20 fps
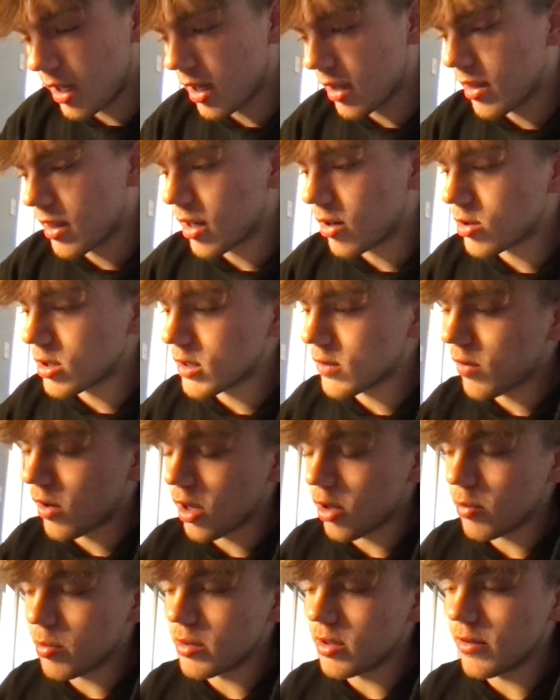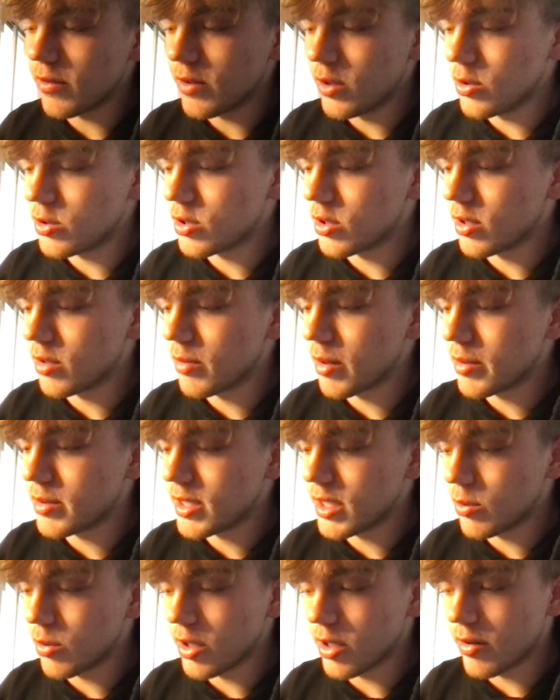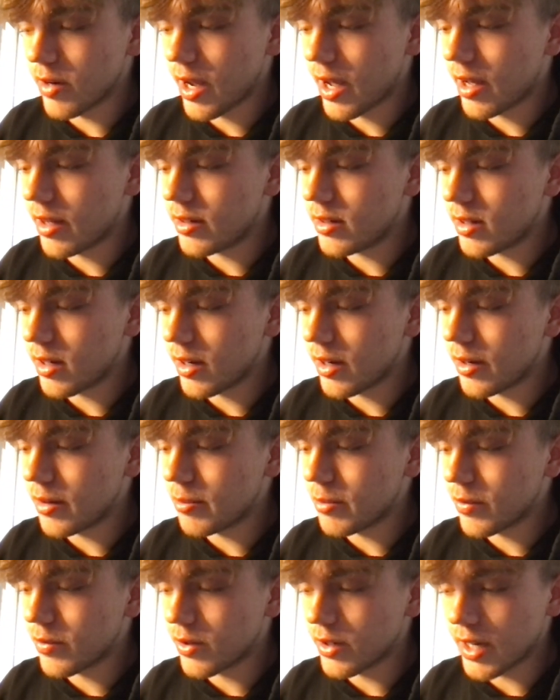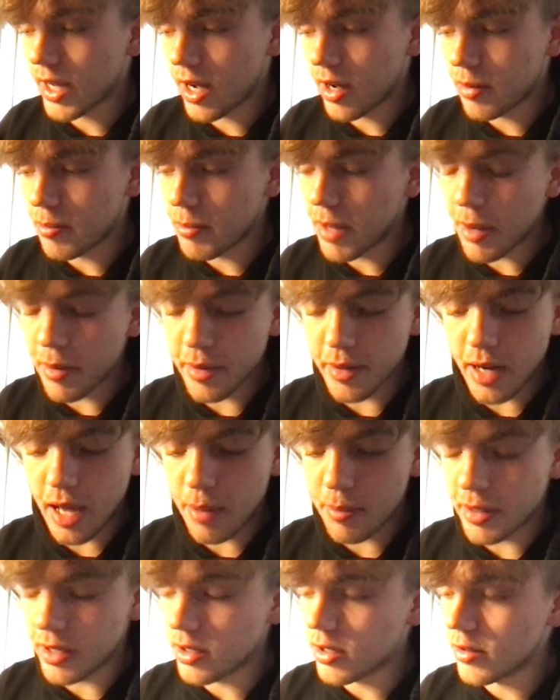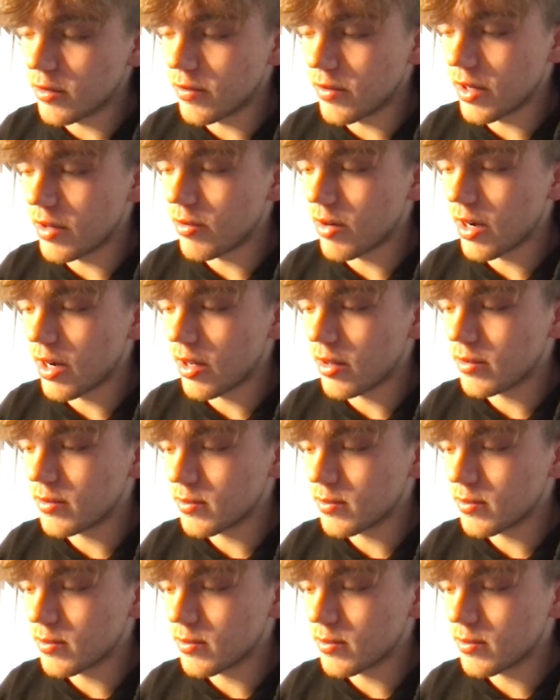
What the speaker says: I think I'll just follow up in the future, maybe see where you're at. But for now, it may not be a good fit right now.